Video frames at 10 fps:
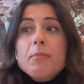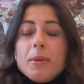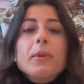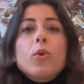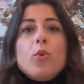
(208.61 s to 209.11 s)

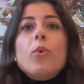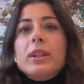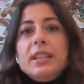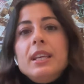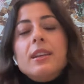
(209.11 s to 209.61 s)
People who
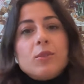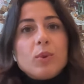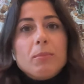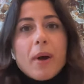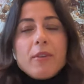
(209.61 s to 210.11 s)
will need it
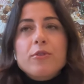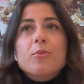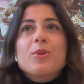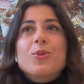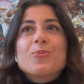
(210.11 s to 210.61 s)
will buy
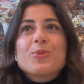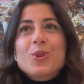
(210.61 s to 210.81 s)
from you.